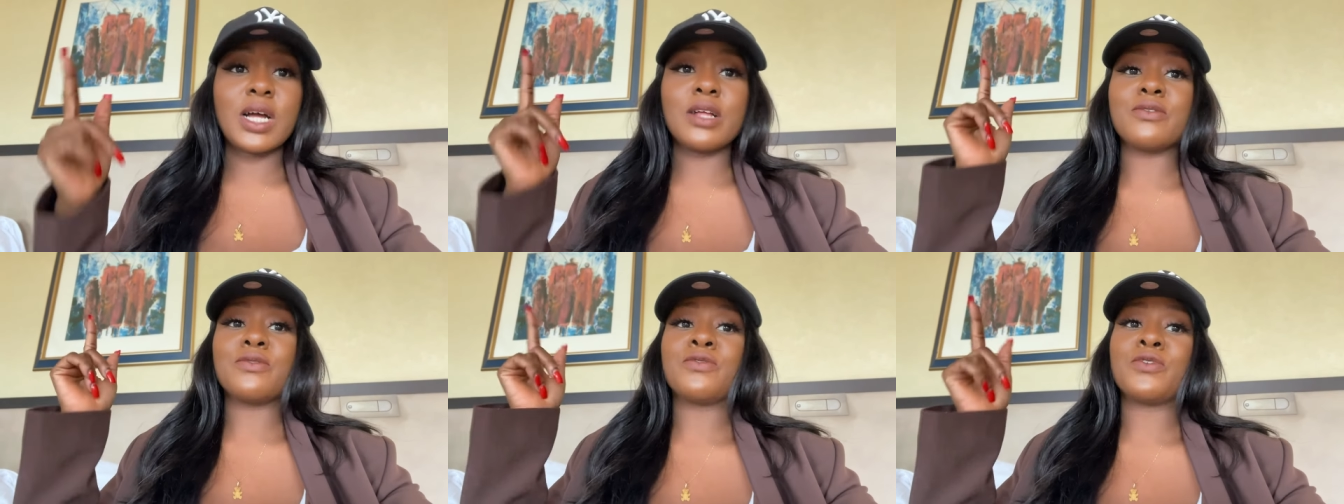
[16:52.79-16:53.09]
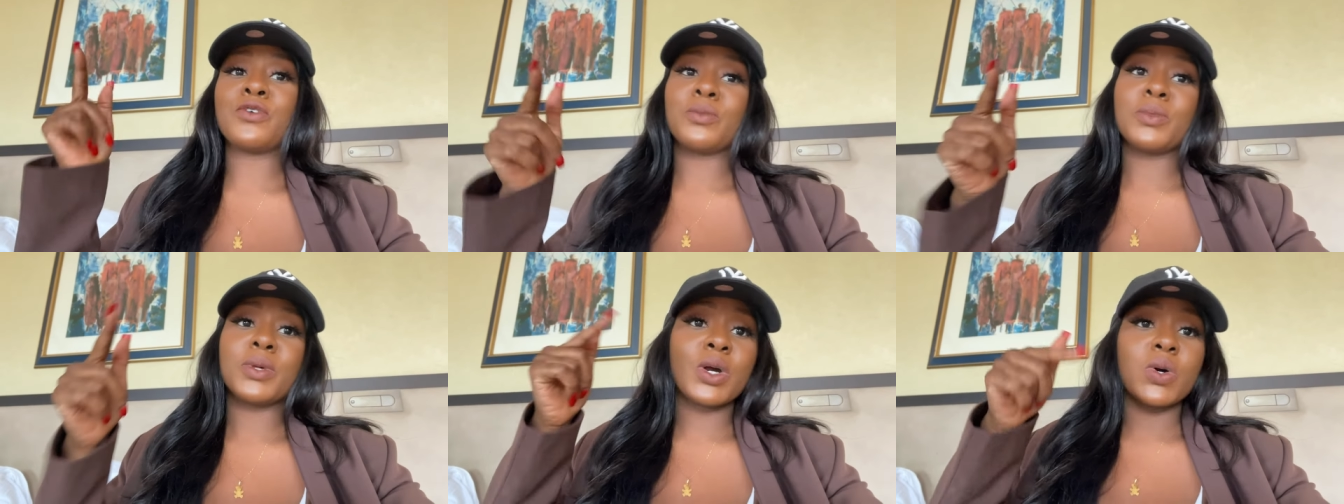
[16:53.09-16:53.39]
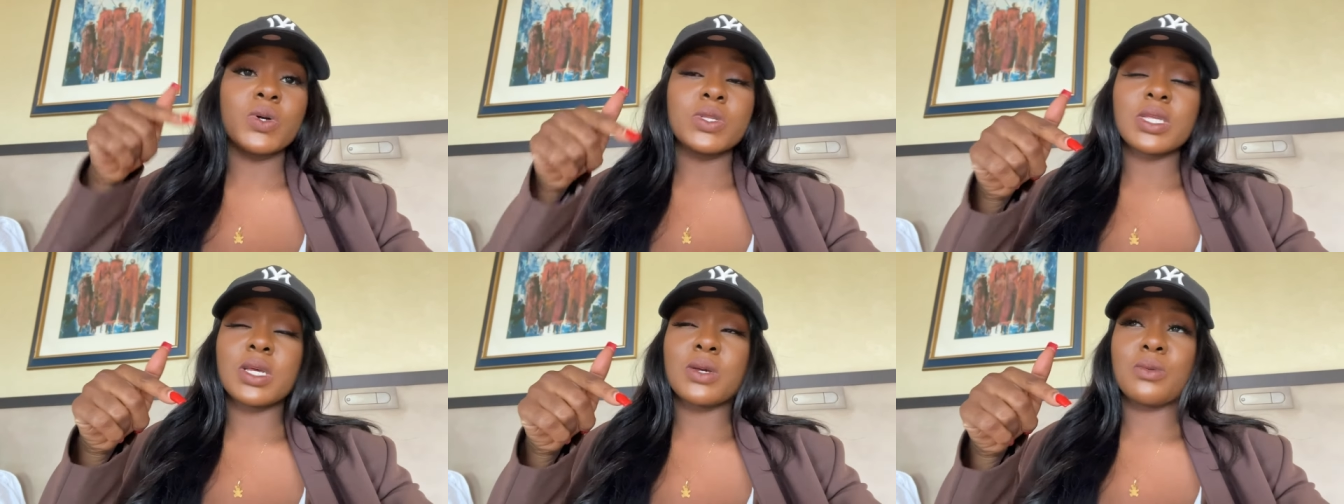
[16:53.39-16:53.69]
and filming
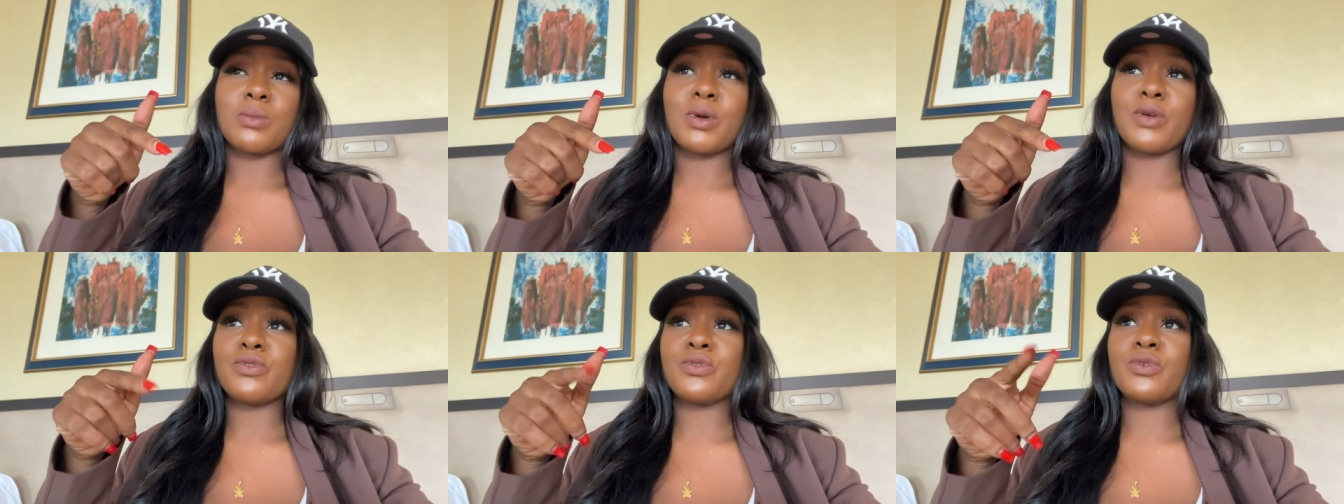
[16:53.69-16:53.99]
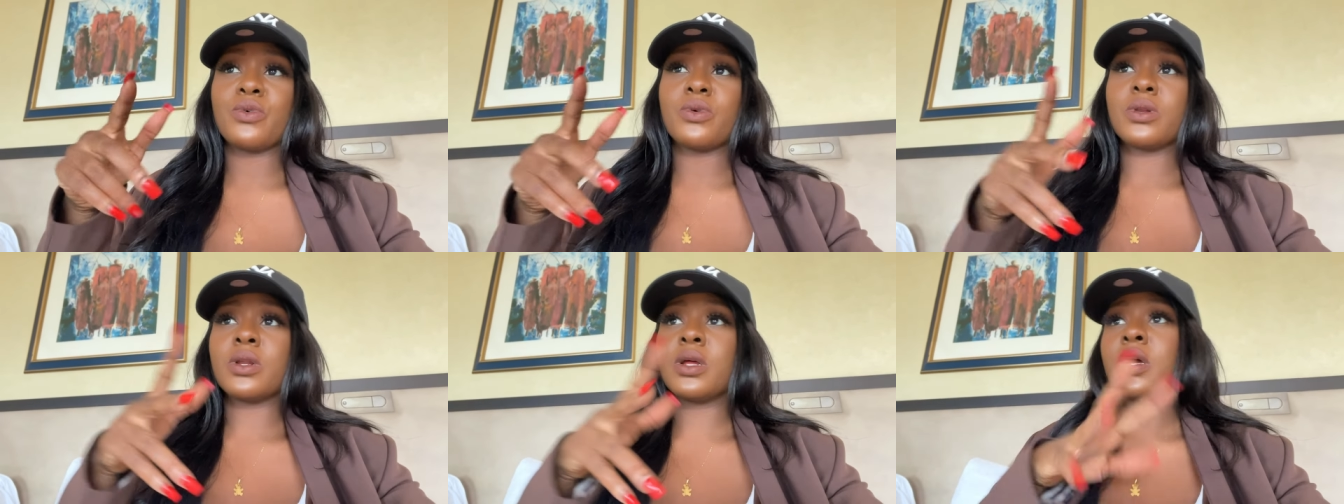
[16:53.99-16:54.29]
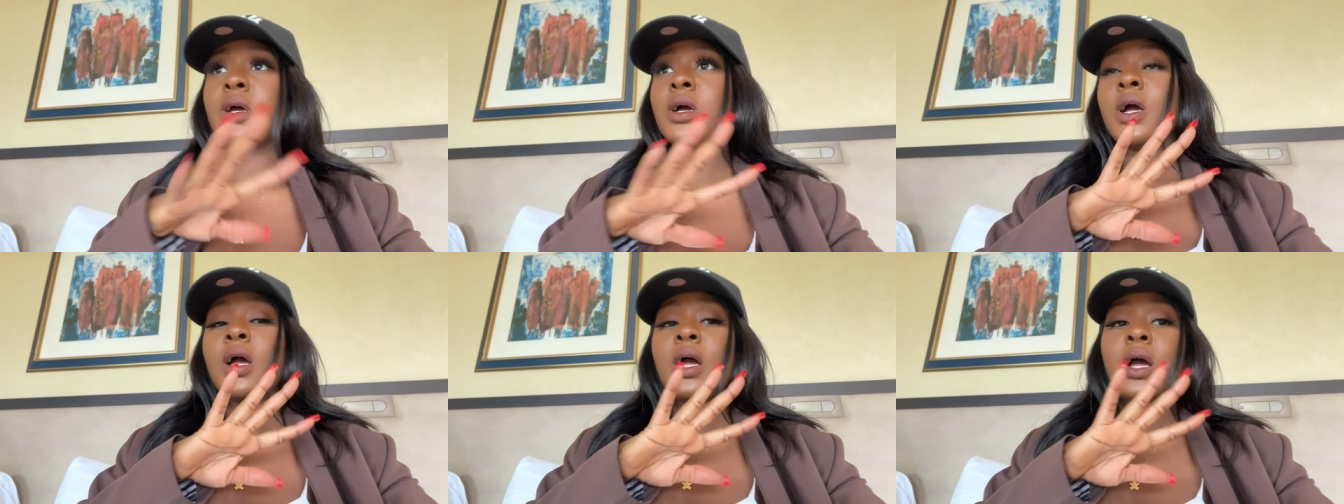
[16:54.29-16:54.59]
content with my
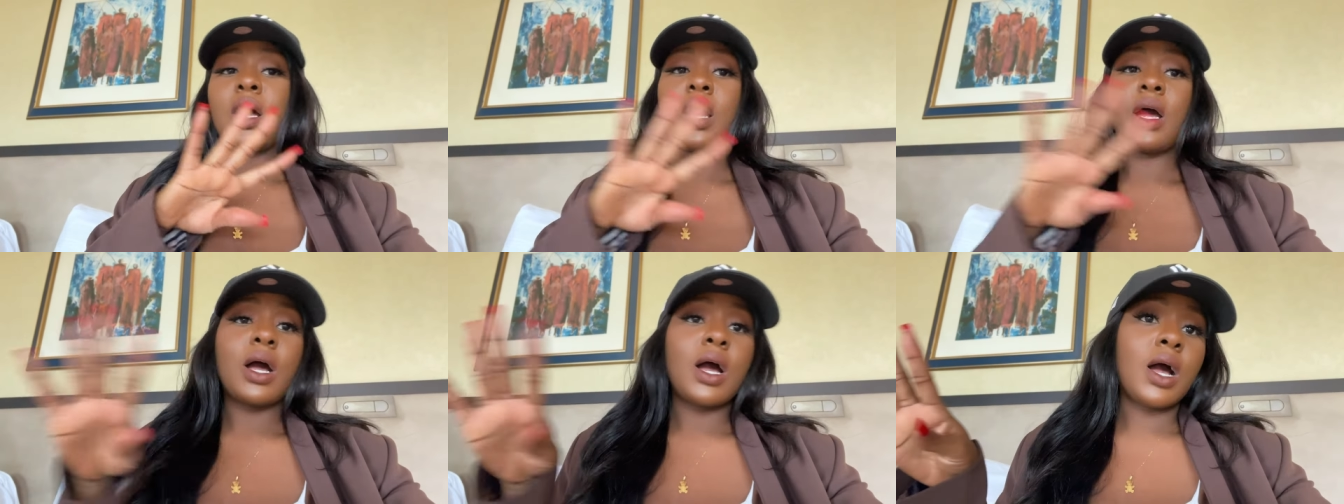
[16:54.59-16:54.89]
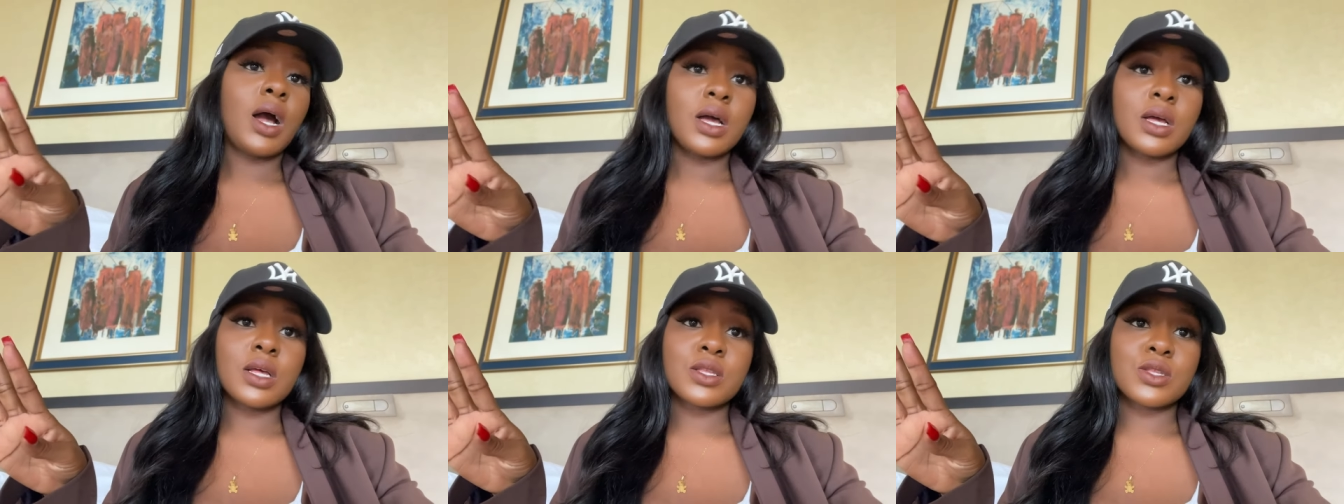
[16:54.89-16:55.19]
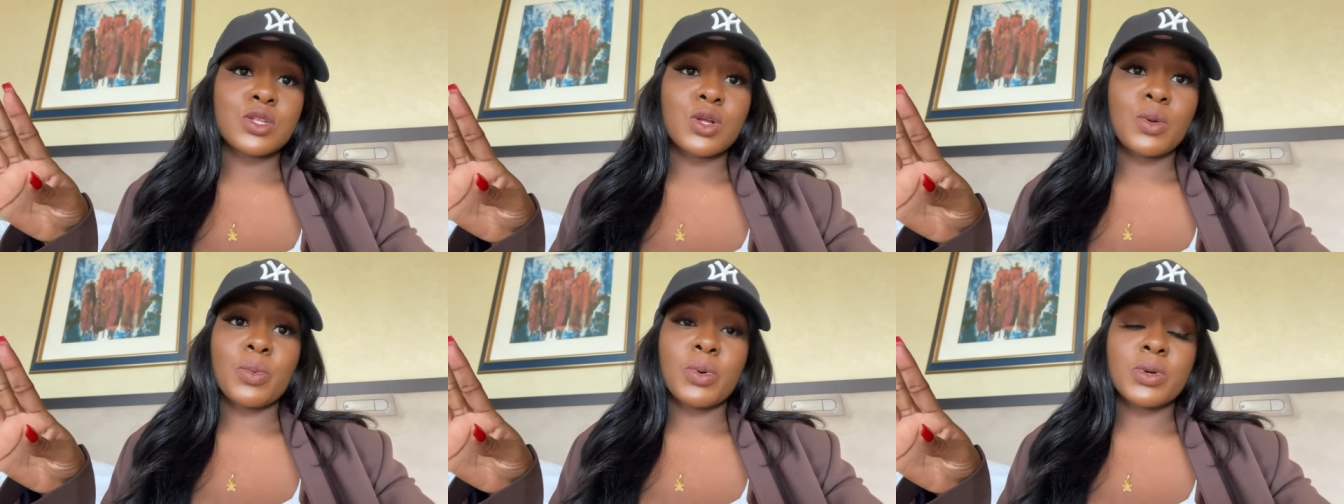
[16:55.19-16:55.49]
phone,
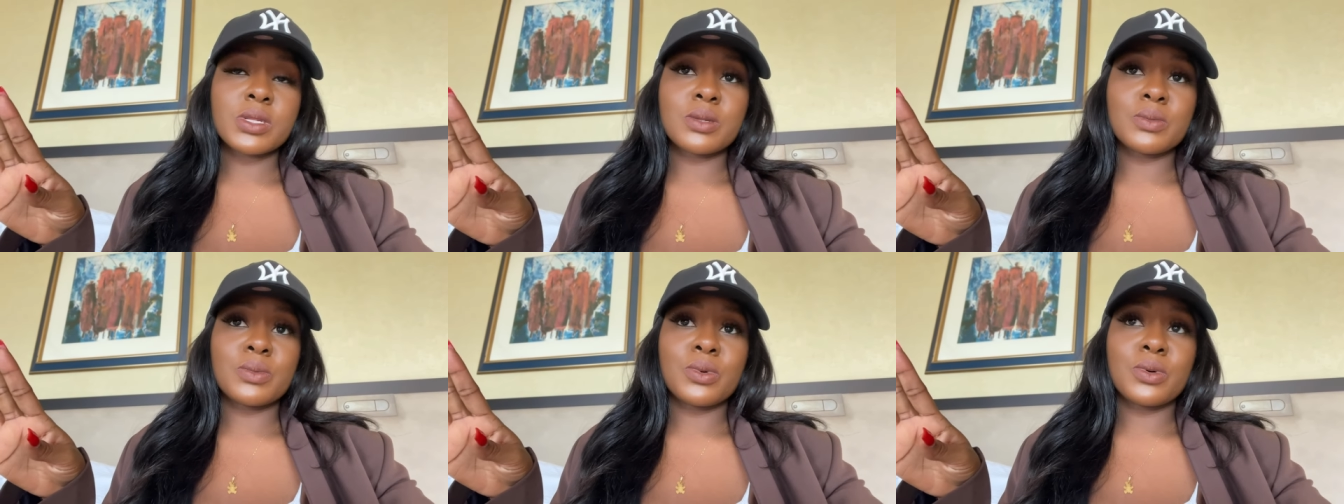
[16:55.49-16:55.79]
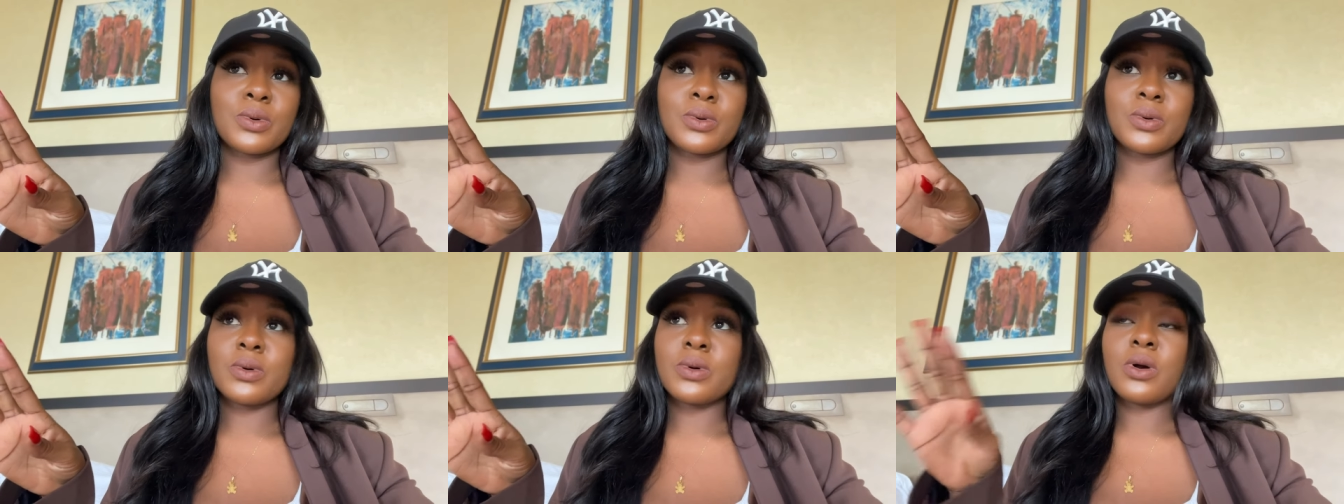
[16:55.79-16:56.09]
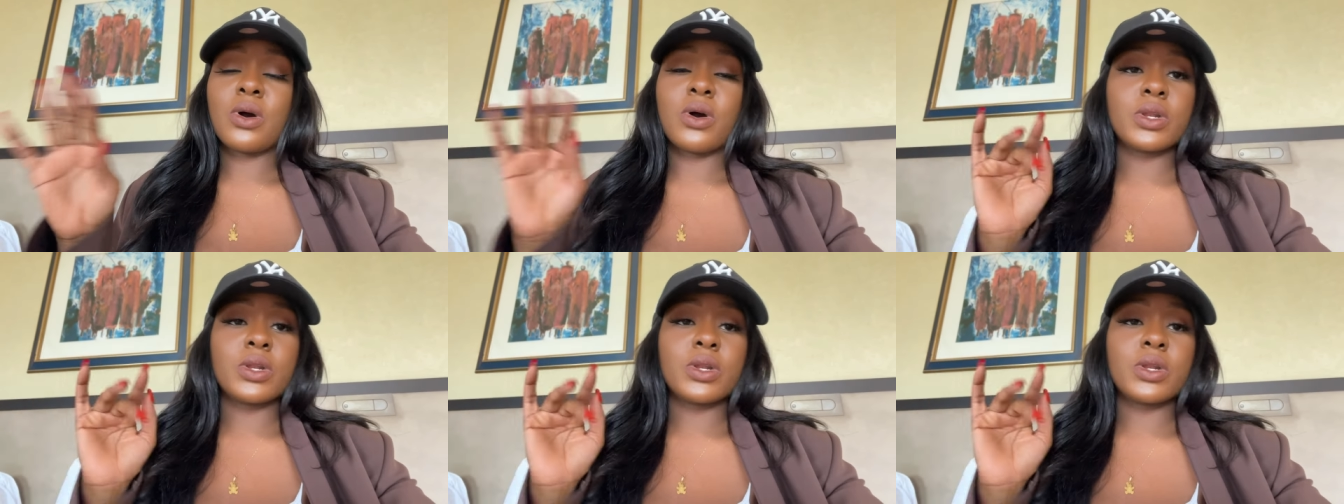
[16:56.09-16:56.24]
it's not possible.